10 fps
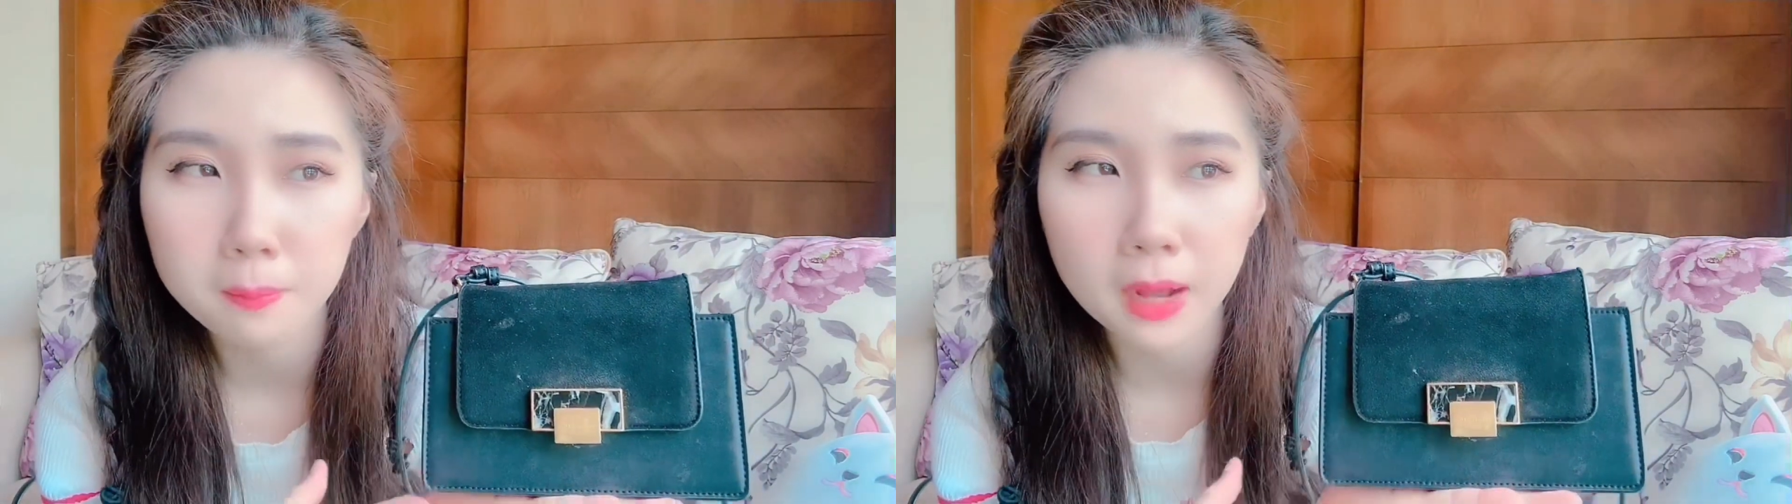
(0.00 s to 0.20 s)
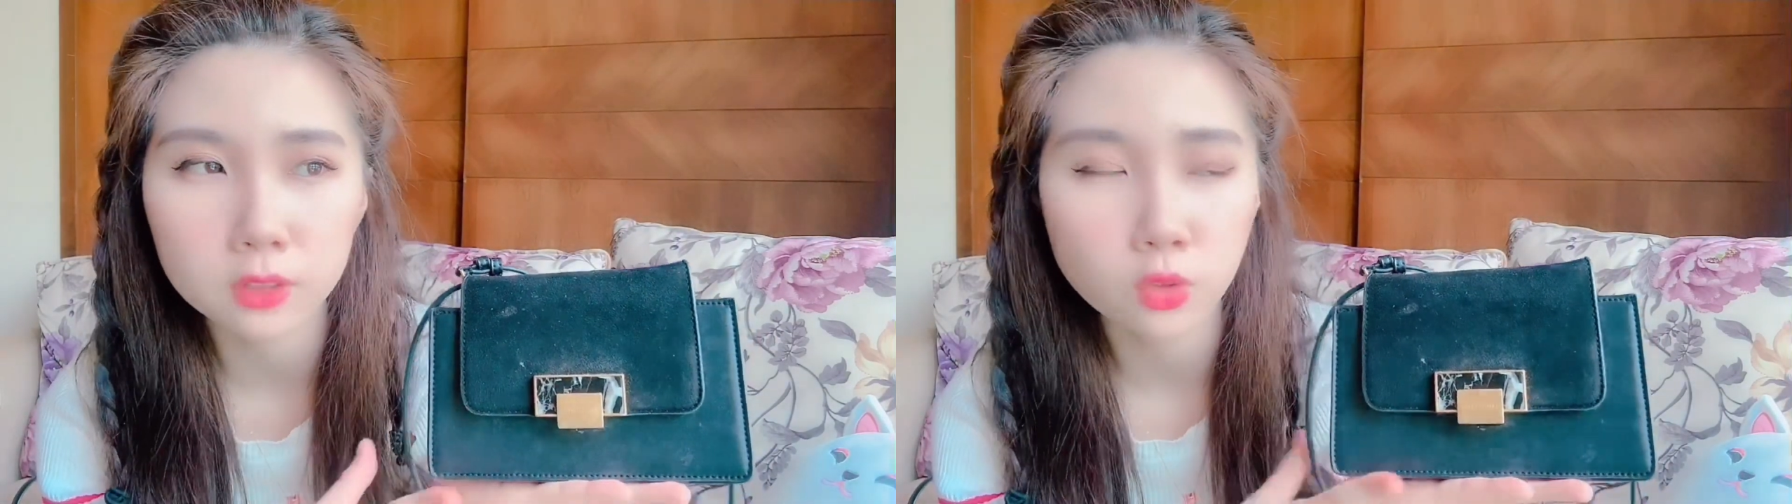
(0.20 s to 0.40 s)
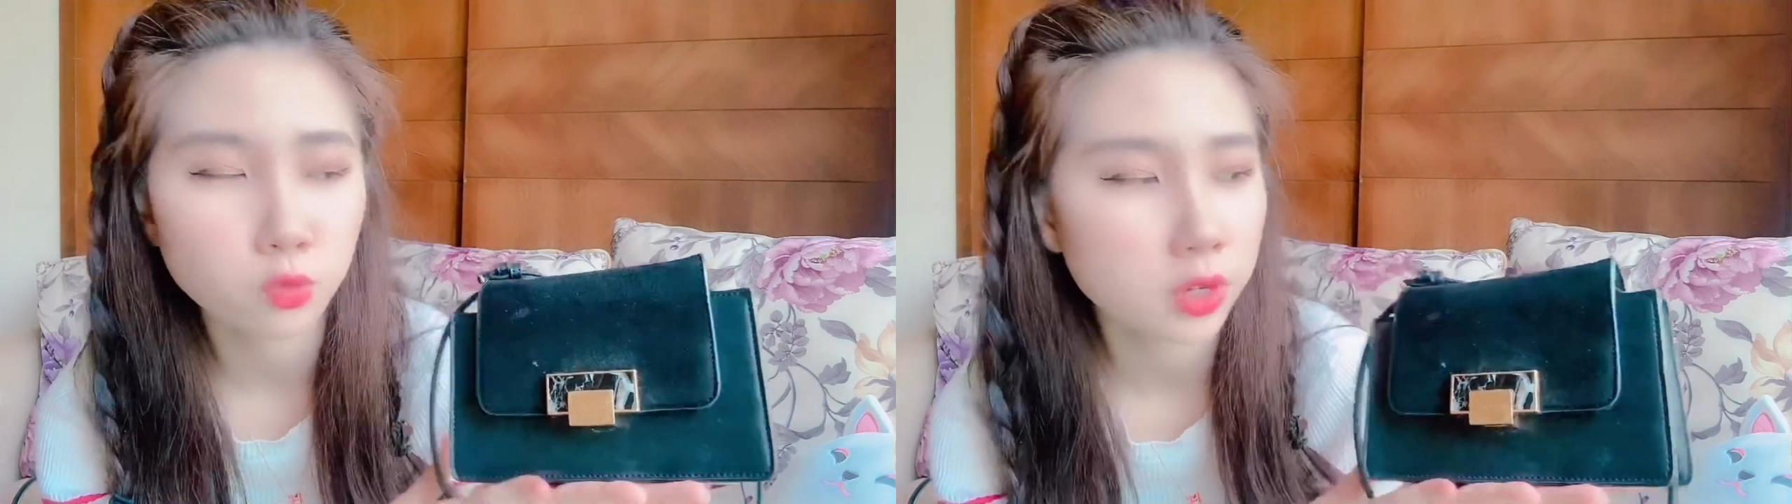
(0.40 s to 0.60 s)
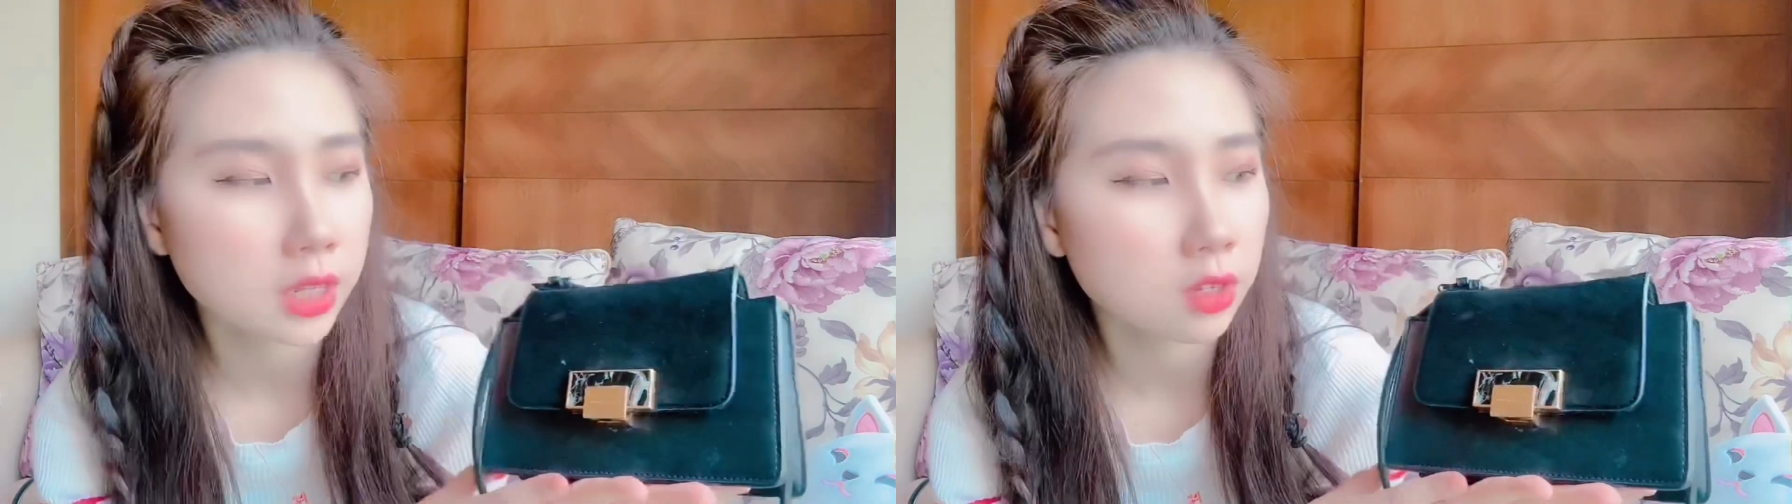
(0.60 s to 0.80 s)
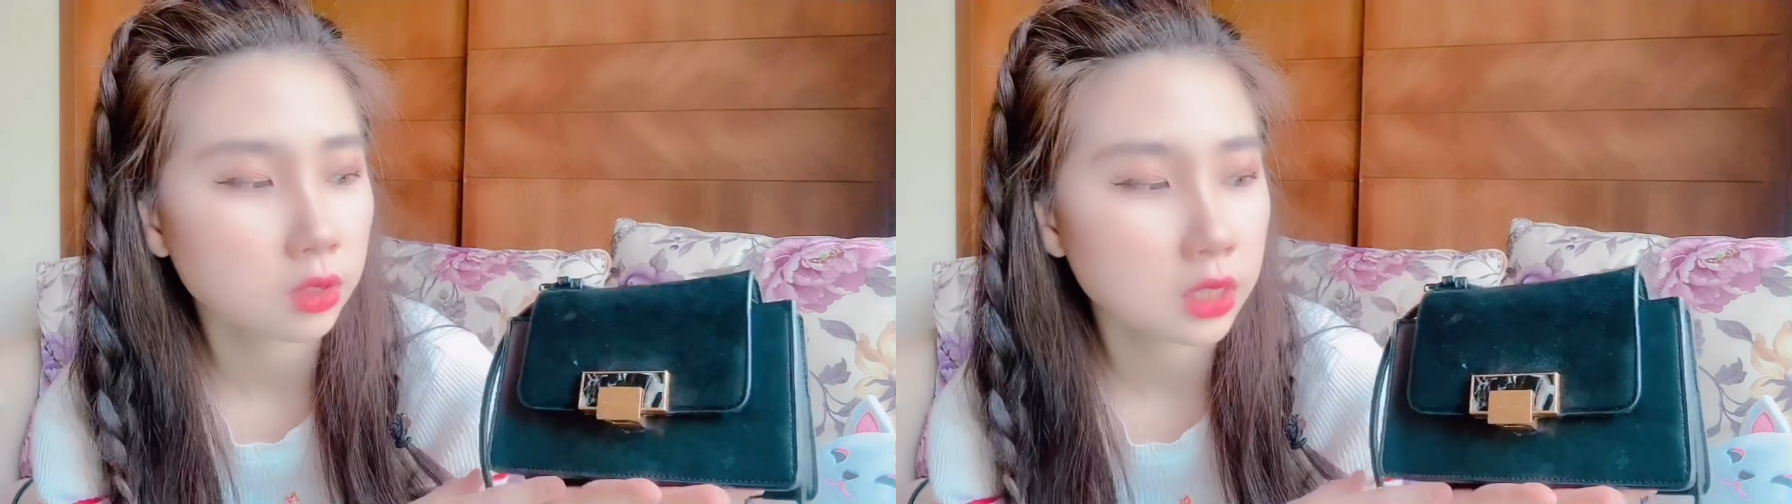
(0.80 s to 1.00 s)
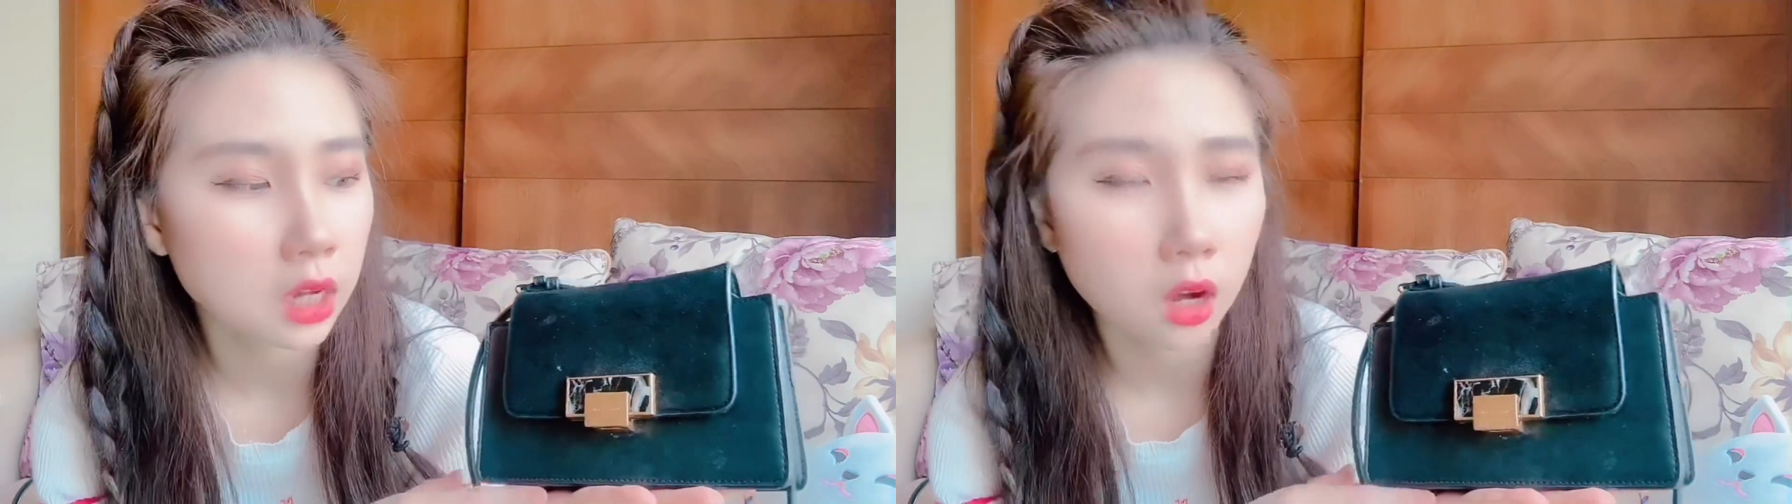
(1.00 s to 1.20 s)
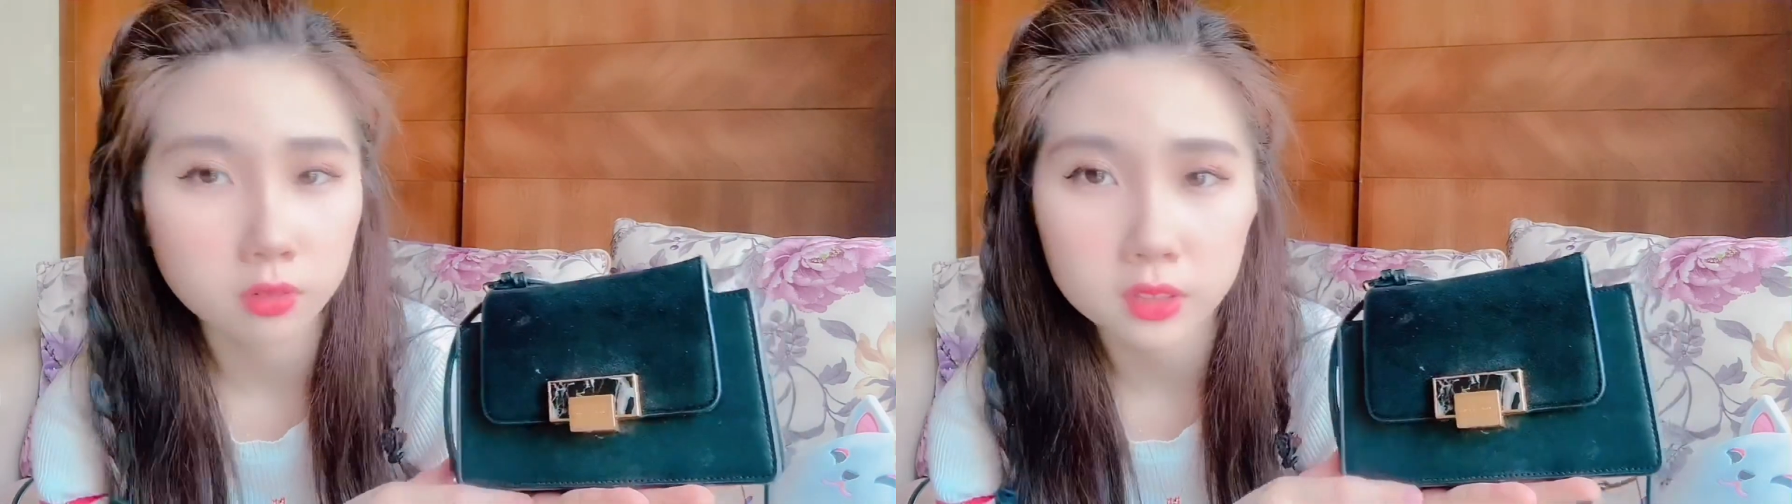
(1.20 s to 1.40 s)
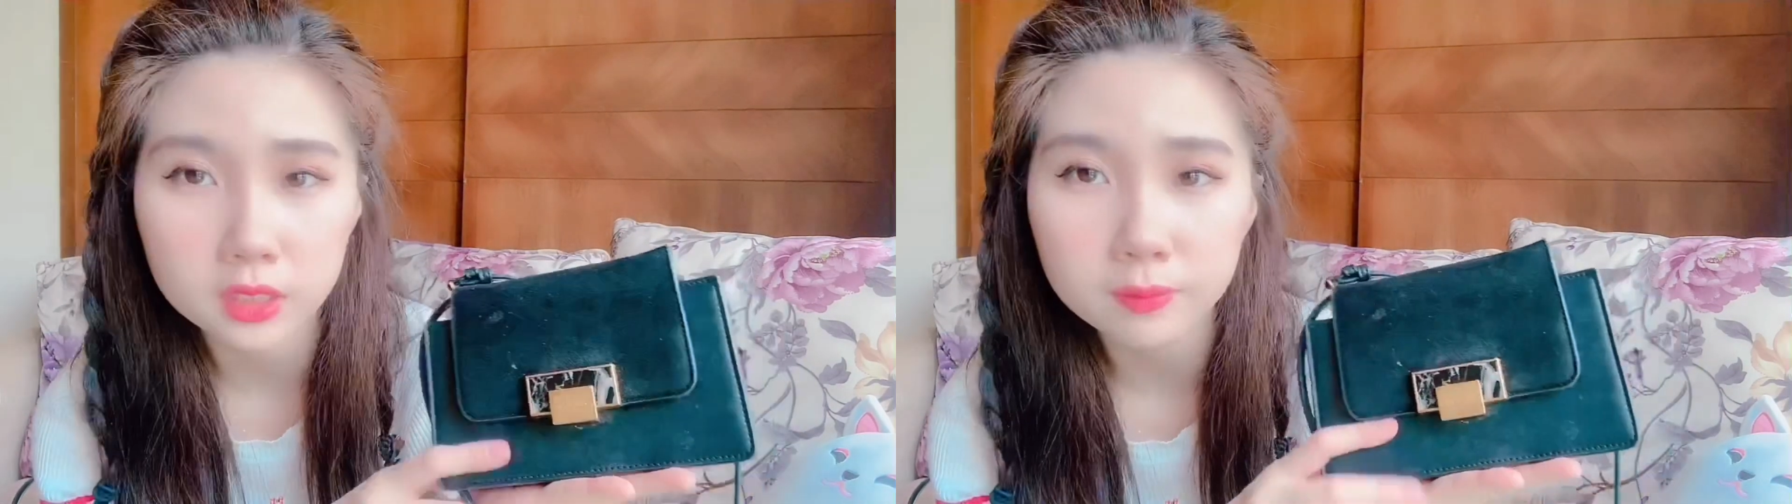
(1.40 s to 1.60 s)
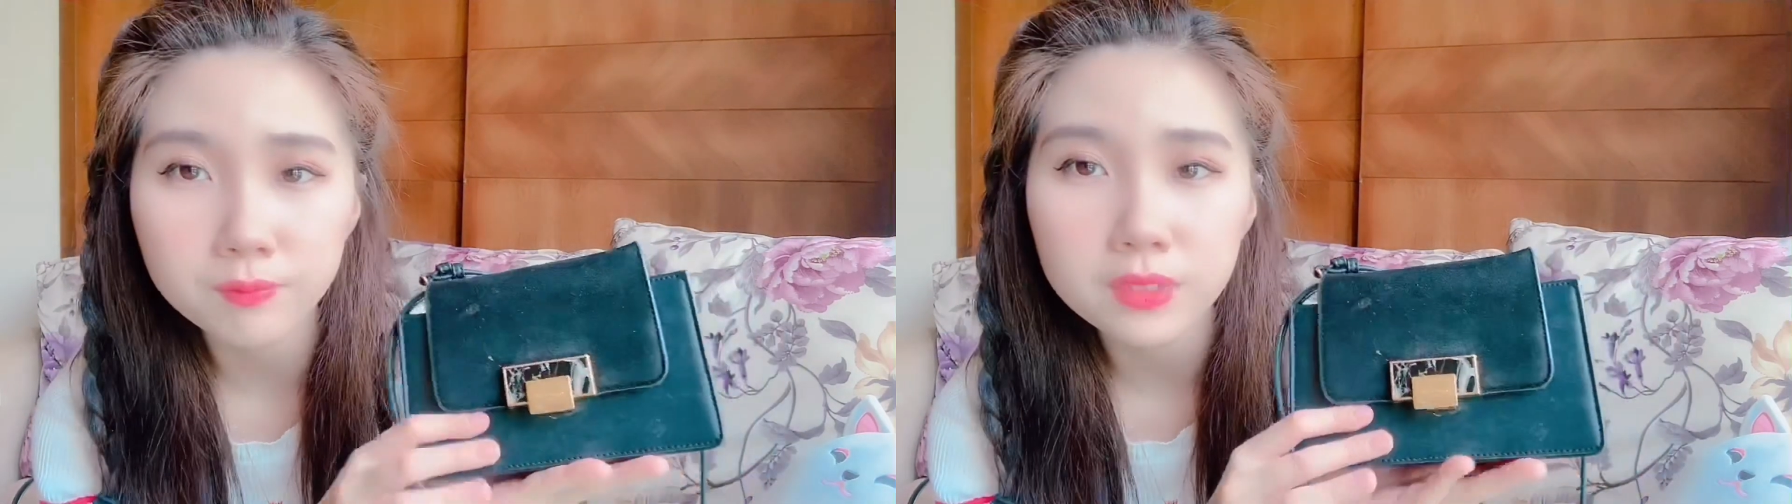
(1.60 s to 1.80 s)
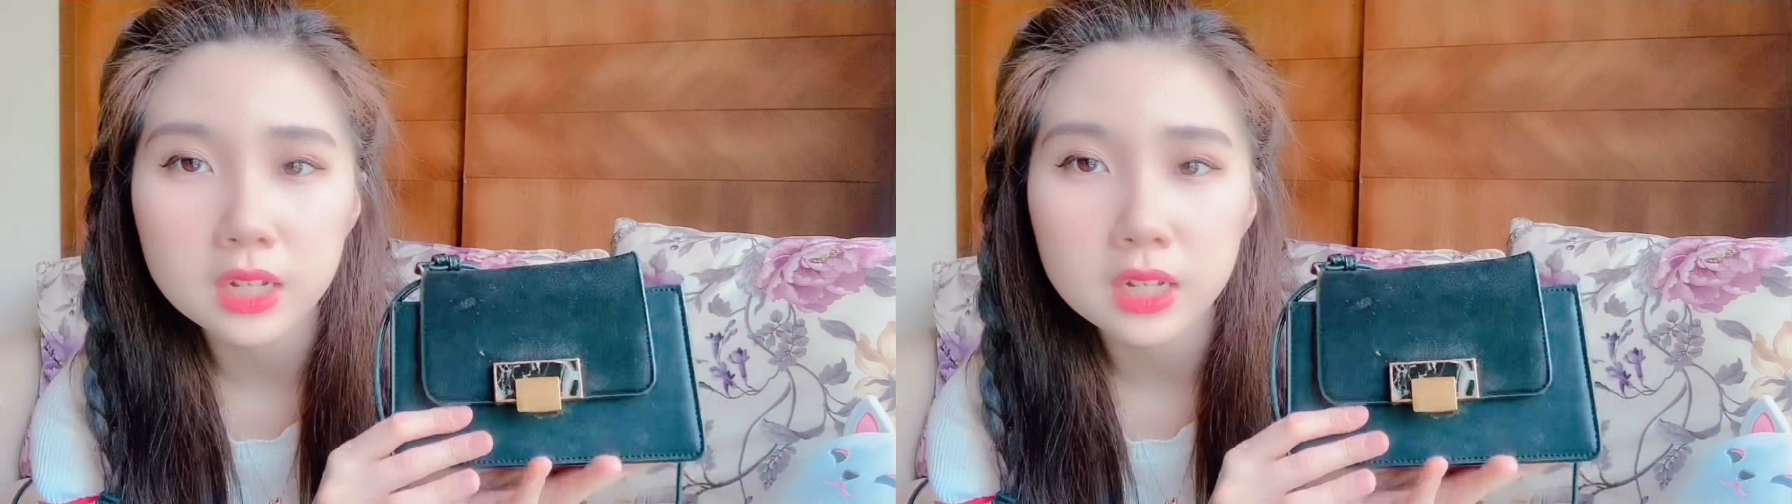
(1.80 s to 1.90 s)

but I don't really use it often